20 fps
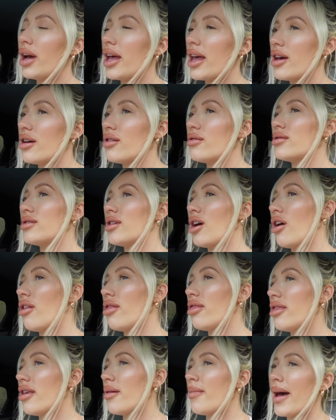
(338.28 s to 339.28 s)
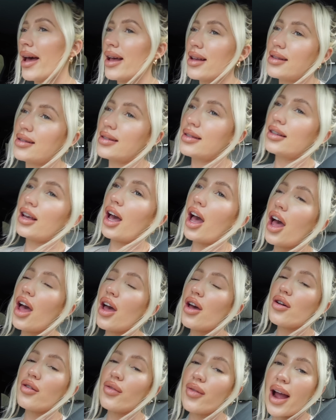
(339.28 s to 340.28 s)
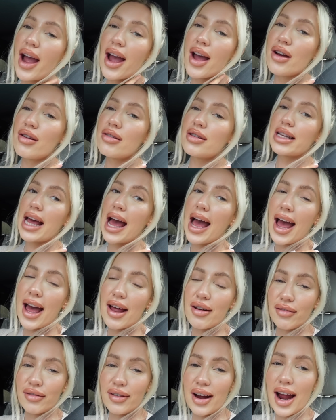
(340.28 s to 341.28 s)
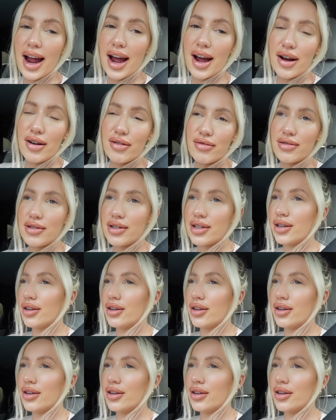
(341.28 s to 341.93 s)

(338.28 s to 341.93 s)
Wheels on the bus go round and round.